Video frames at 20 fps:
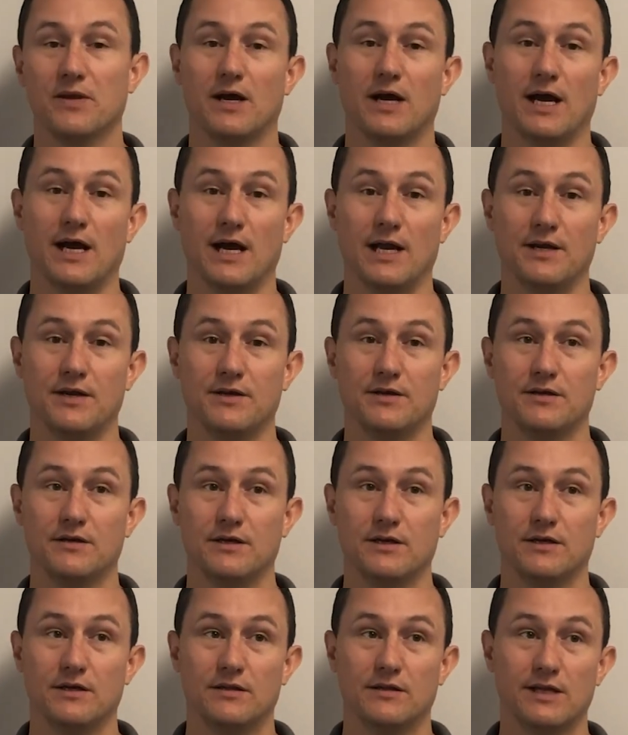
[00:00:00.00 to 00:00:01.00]
And
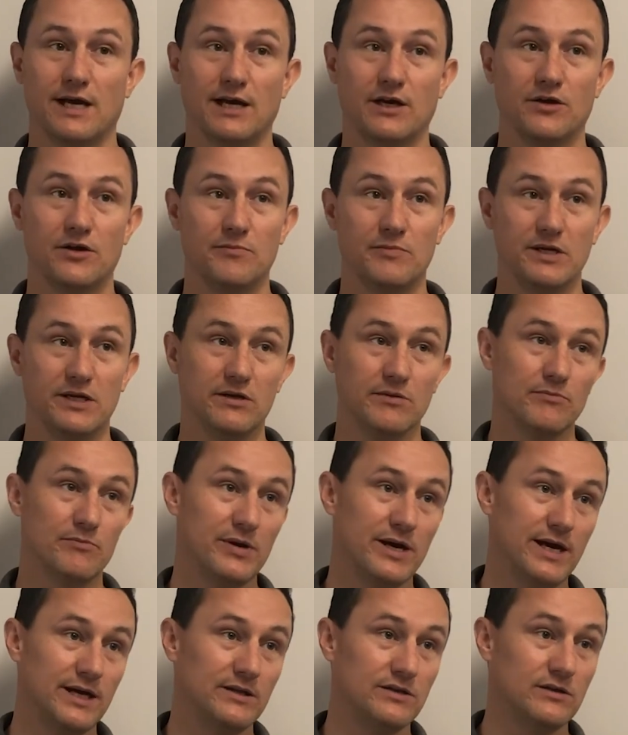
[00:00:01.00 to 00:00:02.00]
that could be
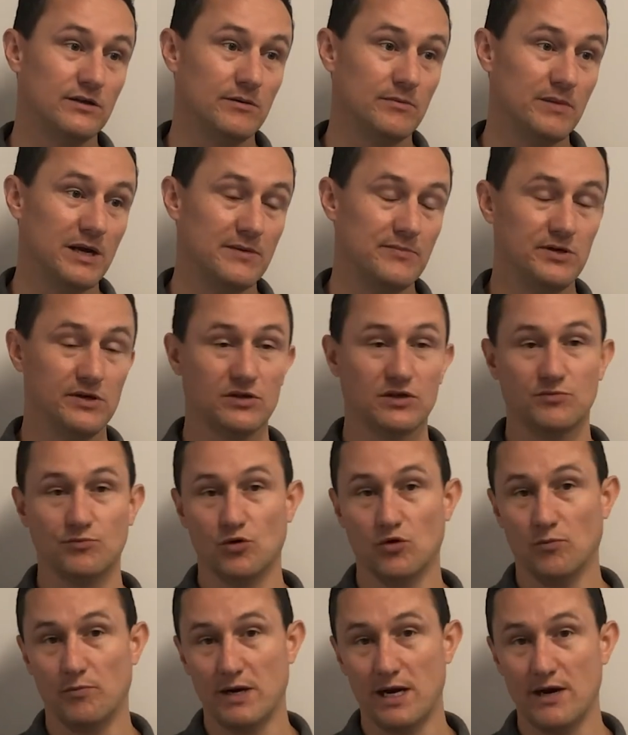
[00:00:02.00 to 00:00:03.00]
compared to maybe a
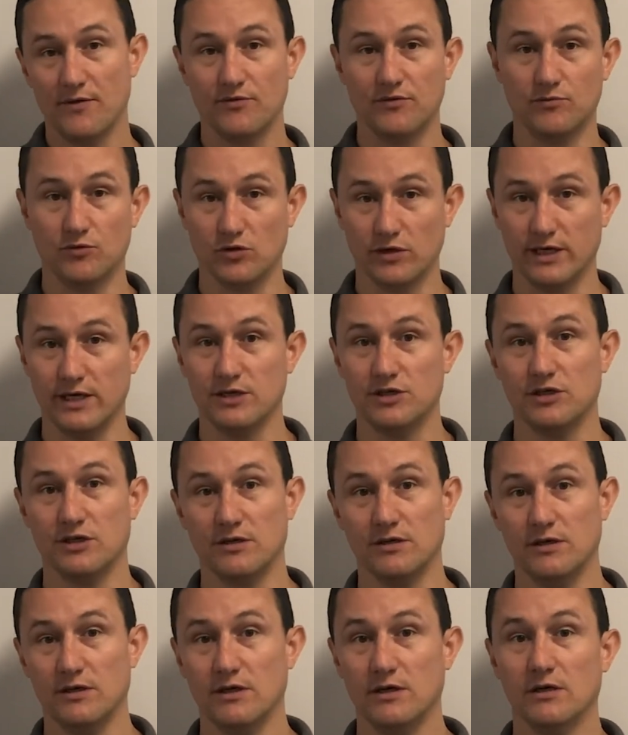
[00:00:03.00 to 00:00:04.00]
small bathroom or
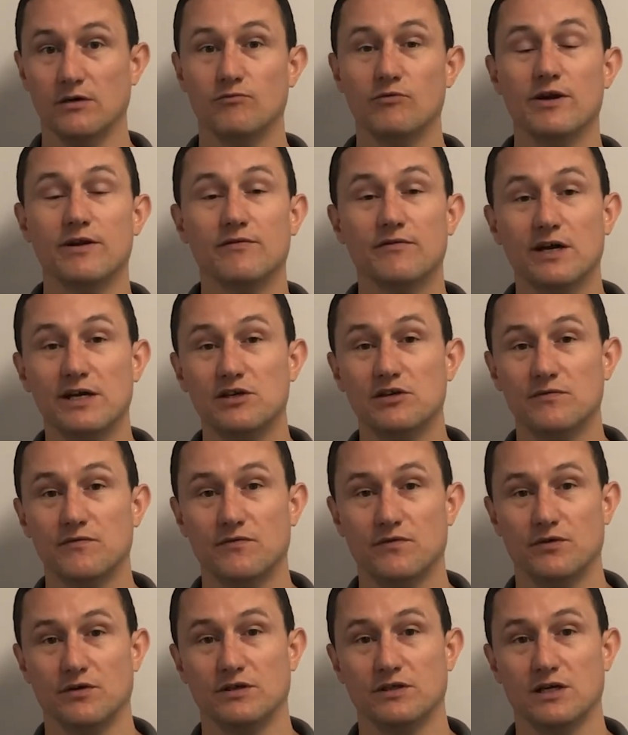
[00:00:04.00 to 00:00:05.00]
kitchen renovation,
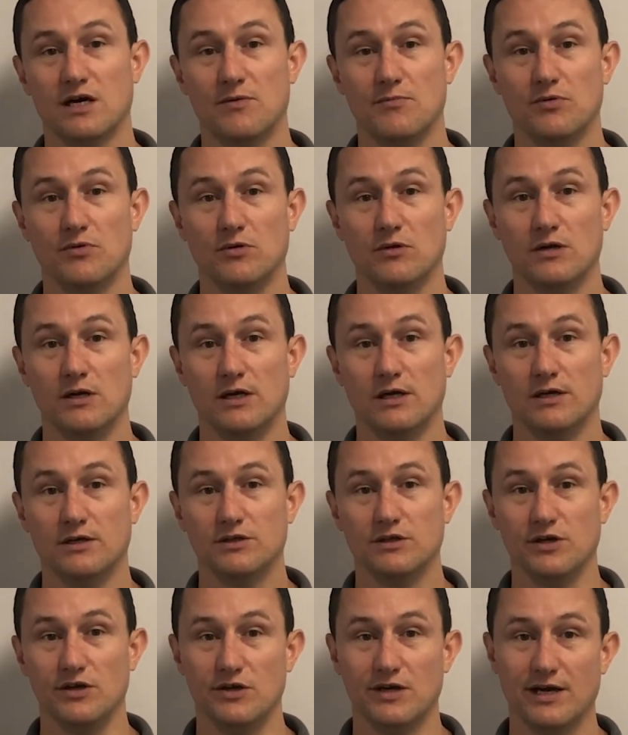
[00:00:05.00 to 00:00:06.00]
for example.
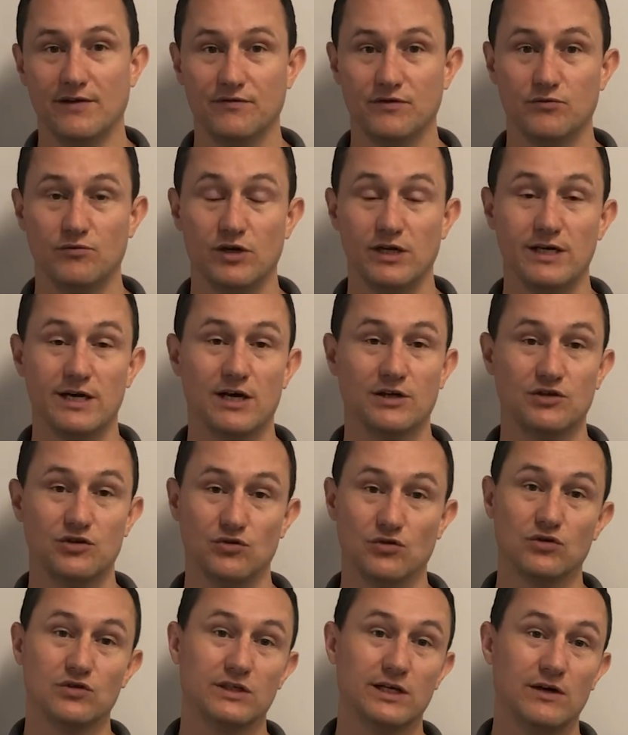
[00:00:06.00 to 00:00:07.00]
So you'd have to really ask
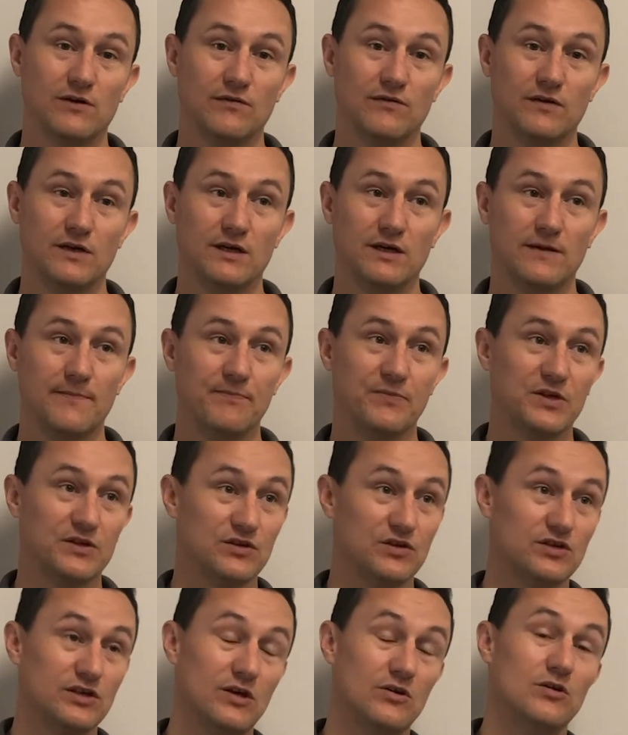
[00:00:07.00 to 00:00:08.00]
yourself, does
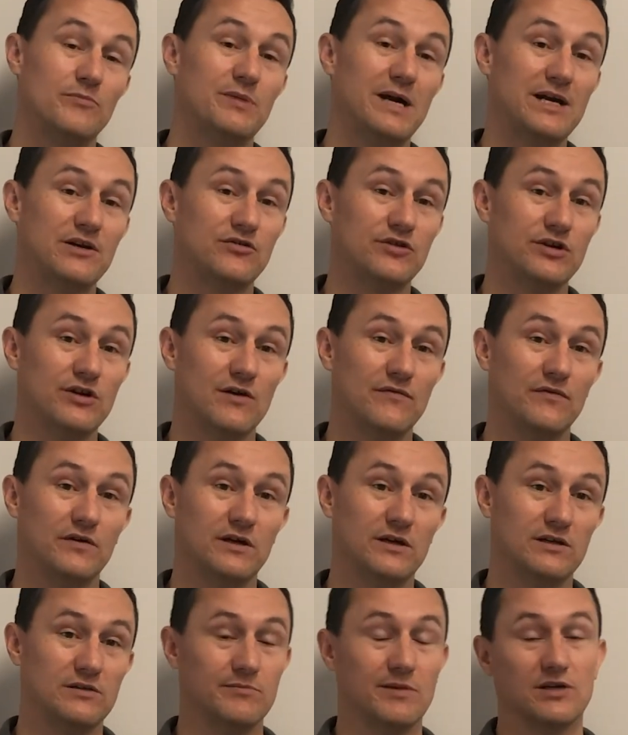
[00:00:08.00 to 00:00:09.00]
a solar battery offer
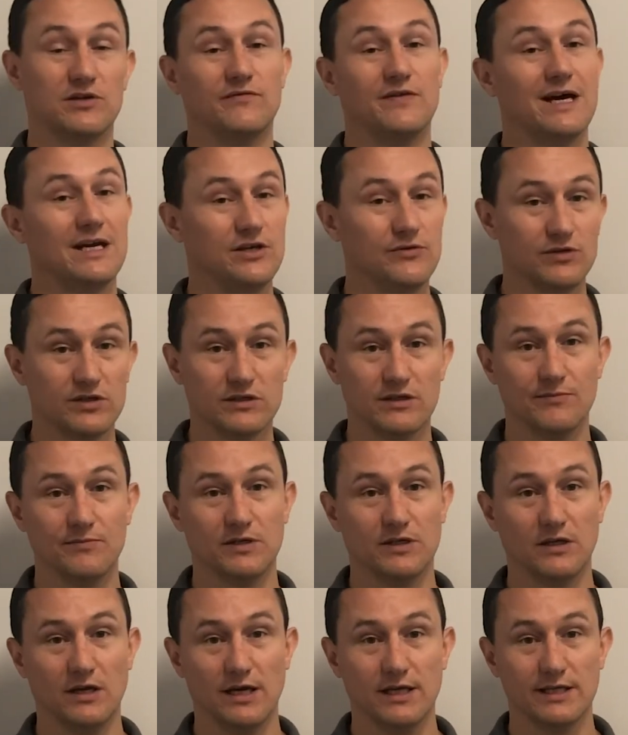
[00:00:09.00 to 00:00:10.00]
as much value as
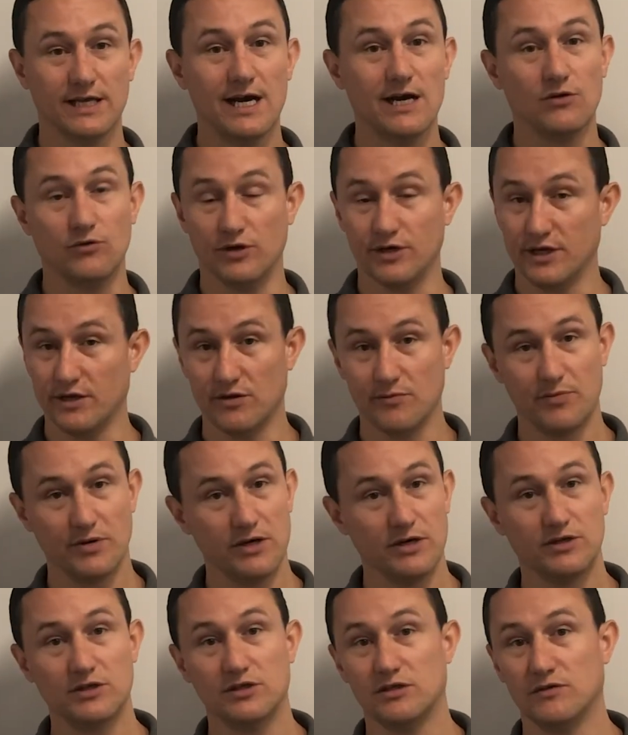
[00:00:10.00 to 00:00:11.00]
something like that, or another
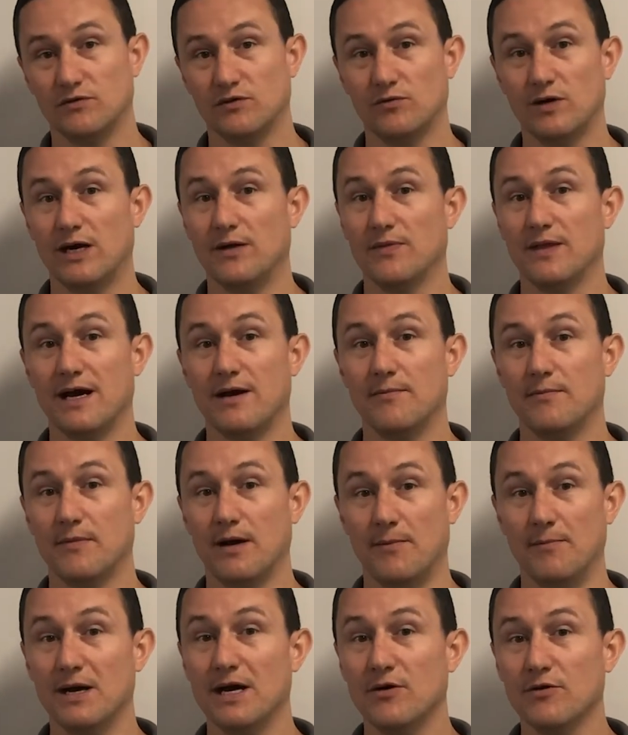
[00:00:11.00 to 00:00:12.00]
purchase of around that
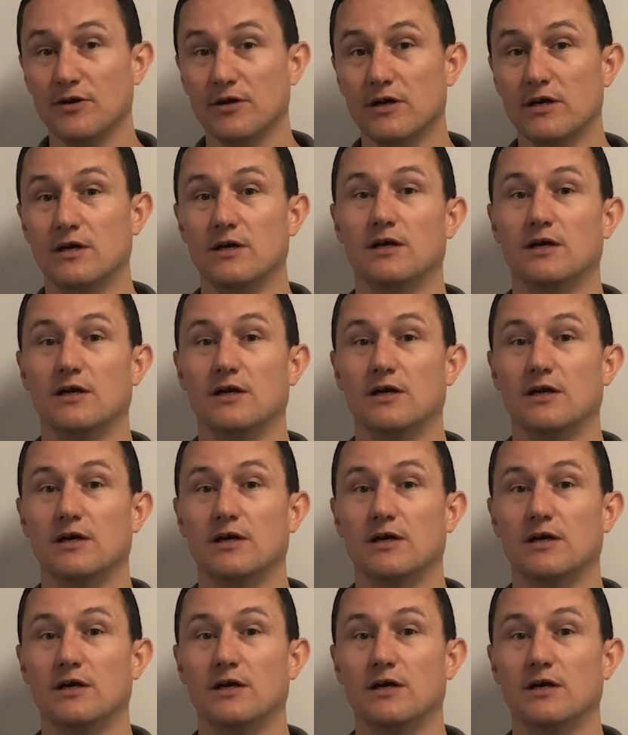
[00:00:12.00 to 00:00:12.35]
amount?